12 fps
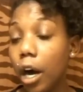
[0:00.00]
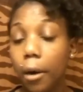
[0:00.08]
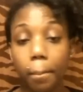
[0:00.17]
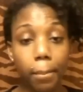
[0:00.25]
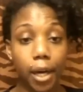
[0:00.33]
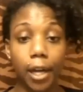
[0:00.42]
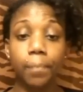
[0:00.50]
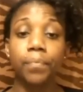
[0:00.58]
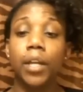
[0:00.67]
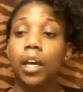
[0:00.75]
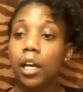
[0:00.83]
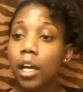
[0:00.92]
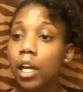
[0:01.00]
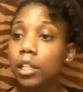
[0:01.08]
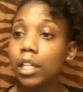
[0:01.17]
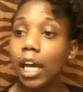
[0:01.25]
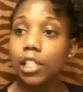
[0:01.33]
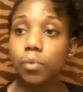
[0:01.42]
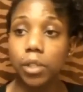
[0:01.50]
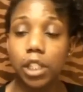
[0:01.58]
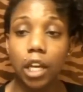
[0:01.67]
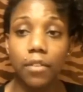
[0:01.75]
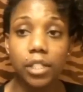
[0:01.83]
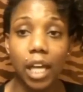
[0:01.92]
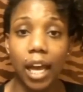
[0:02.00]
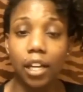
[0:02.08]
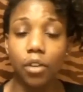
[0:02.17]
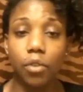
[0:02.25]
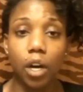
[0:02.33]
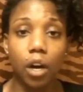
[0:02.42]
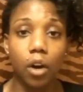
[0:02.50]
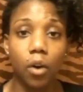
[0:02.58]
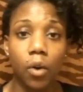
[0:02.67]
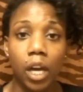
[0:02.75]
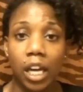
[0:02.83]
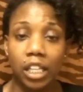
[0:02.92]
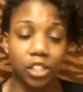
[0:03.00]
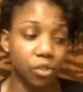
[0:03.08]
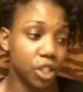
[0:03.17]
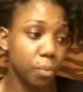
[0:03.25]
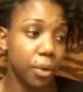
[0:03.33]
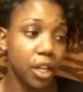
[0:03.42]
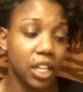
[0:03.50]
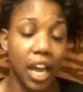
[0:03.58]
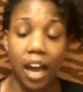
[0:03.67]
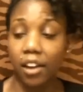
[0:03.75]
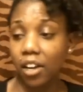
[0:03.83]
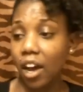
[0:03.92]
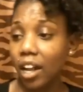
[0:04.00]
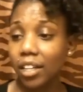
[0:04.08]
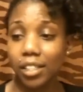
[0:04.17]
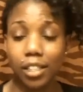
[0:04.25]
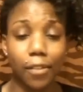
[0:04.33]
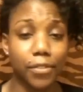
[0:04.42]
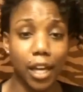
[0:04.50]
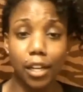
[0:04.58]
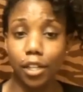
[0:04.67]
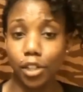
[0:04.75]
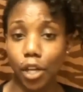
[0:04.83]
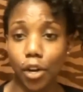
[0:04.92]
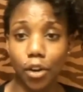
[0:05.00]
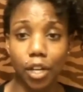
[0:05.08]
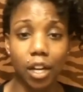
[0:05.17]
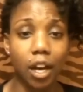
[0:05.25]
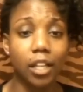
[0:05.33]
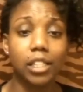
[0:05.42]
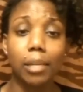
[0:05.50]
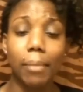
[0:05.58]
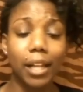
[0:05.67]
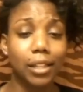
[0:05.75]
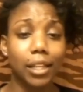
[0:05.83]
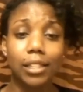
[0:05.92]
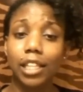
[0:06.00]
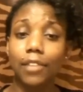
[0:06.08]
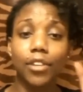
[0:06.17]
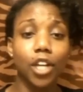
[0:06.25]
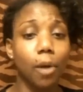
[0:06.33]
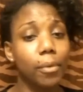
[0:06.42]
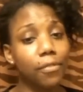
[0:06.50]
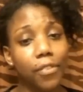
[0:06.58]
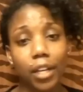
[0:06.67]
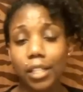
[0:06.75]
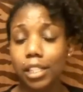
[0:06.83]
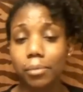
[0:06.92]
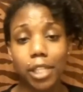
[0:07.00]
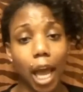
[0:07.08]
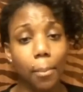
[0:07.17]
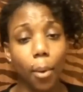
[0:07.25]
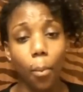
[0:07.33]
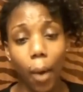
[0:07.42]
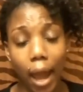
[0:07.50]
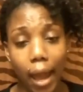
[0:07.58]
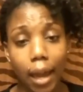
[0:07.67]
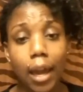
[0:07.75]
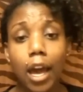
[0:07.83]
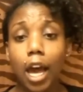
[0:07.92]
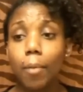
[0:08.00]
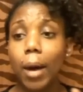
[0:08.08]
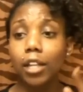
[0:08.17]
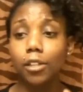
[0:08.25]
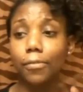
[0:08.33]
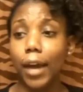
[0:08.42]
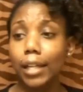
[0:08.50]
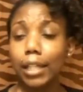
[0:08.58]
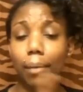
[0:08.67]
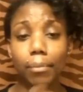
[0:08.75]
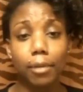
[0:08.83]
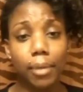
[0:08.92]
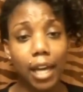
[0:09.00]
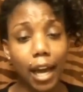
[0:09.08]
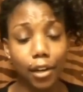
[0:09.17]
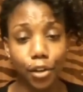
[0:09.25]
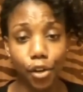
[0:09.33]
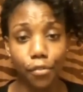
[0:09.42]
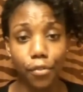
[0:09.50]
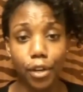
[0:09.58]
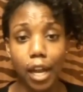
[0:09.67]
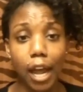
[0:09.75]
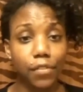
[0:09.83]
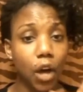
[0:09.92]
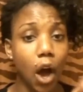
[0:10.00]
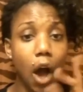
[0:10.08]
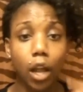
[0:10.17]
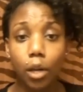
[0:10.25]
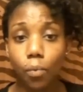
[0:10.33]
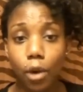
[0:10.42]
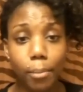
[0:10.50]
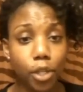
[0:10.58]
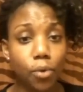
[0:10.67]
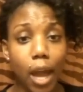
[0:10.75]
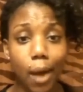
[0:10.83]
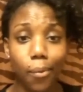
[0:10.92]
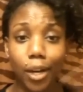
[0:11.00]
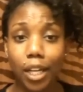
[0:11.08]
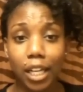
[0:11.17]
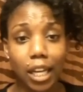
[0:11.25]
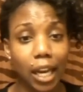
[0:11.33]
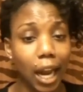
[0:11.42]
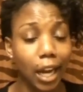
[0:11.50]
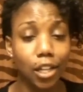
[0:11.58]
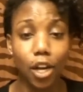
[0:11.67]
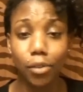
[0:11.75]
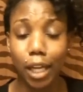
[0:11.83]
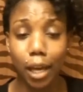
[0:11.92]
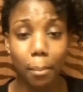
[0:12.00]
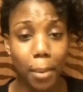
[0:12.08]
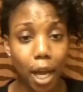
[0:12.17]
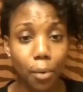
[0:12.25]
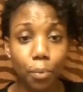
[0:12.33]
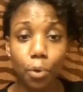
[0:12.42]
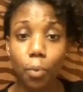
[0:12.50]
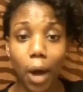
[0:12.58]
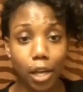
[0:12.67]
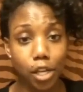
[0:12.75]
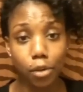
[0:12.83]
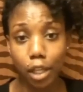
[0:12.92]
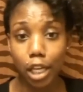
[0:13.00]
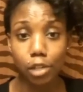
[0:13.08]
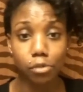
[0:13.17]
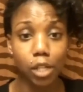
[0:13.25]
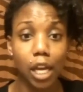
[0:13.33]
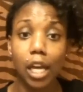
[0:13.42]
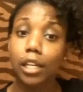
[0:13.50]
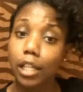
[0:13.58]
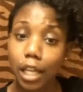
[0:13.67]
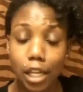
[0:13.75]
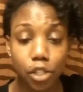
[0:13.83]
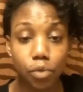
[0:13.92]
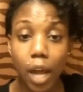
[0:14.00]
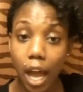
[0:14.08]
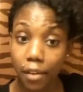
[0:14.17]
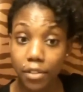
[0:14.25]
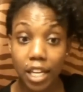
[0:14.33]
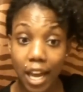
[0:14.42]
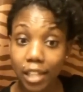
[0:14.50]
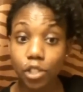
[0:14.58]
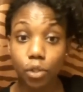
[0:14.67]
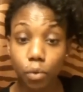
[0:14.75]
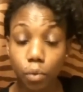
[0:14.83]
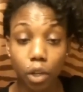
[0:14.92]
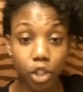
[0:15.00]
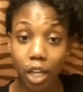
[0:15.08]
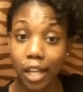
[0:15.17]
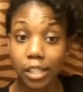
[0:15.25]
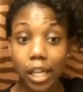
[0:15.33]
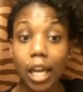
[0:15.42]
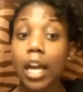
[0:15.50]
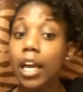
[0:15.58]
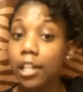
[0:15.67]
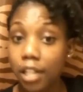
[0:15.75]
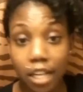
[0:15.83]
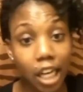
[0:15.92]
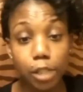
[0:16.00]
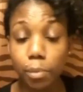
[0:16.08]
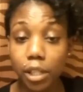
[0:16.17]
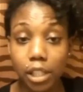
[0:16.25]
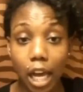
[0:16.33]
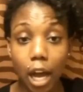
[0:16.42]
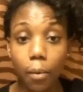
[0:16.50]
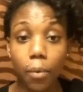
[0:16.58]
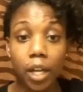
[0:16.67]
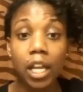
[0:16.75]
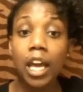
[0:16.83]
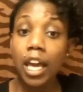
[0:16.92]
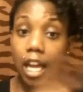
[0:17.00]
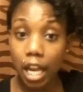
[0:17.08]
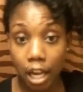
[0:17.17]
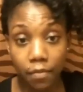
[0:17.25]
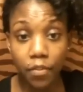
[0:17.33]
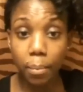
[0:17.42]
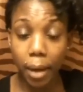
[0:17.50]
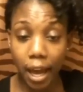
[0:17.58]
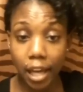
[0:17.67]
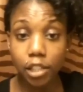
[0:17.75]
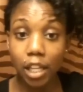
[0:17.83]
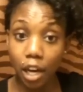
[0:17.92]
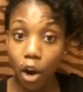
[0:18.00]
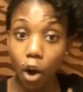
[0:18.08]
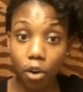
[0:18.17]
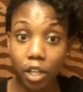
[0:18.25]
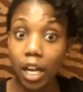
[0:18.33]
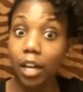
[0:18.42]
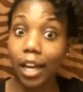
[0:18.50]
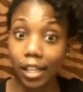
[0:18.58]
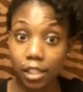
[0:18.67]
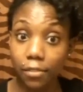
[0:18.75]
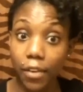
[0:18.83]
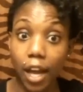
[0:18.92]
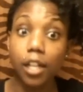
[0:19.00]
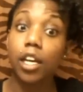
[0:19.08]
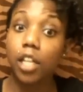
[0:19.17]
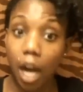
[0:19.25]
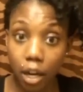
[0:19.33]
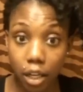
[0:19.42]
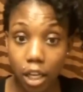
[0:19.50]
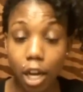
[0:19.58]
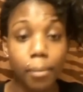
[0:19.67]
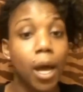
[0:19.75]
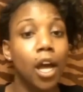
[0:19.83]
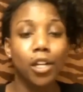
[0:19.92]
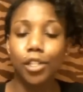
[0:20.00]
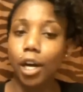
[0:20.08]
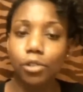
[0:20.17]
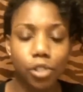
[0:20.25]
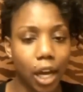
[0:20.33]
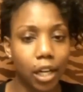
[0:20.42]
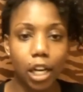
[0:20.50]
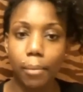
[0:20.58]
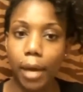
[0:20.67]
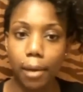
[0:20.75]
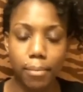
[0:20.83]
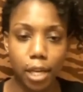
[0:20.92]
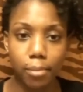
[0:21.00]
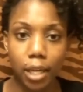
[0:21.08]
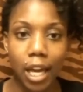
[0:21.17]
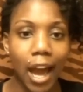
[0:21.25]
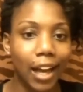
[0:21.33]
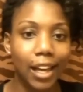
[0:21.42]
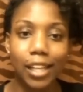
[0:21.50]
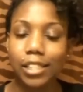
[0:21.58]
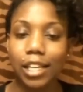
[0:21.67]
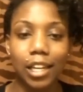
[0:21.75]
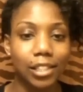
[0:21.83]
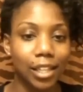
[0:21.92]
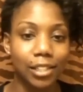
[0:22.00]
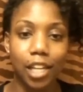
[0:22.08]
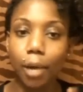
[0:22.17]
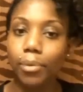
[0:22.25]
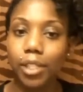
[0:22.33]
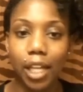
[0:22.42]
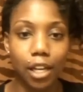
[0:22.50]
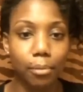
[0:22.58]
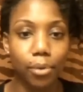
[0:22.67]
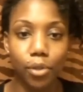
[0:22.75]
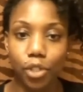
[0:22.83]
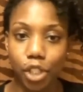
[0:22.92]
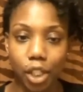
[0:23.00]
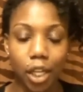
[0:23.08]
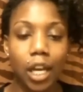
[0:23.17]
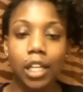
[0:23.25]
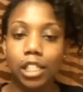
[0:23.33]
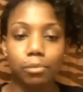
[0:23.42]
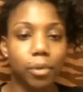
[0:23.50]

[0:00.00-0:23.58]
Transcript: Um, but that's when Stevie's like, you know, do she put it down and all this stuff down the third and all this. And my thing, Stevie, don't be feeling some type of way about the fact that Mimi got a girlfriend now. After all the women you had running in and out of your damn bedroom while your kids were there, and the kids you have yet to, or should I say, did not spend time with in the past that are older now, like Savannah and all of them, don't try to come at Mimi. I can't stand that. That's that double standard bullshit.